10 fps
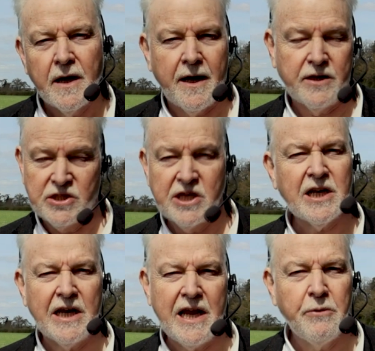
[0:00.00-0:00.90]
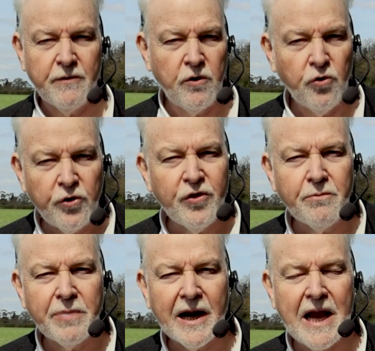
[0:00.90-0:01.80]
Uh, certainly, he would have annoyed
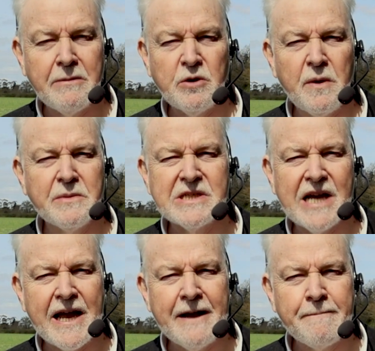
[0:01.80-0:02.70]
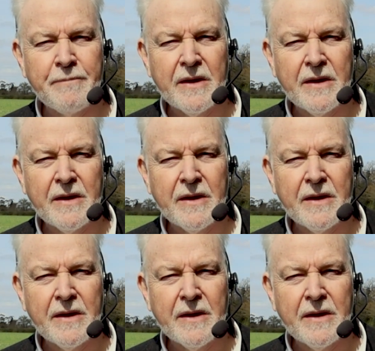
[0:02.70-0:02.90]
them by claiming to be Messiah,